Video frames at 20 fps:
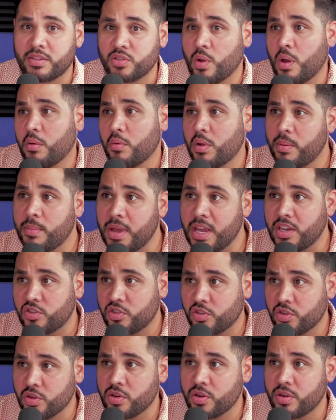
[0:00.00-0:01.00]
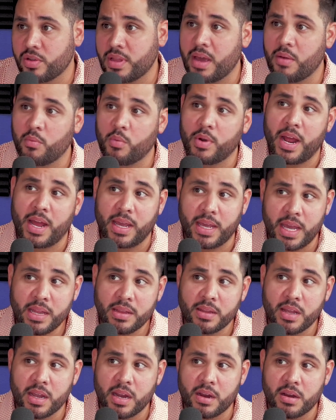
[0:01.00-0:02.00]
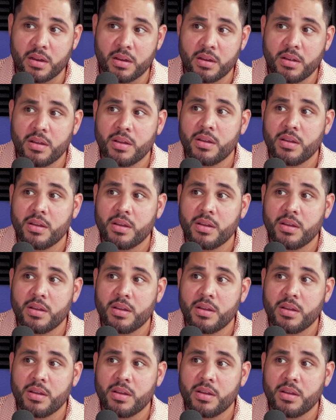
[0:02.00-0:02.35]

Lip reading: So I want to make sure that when I get there,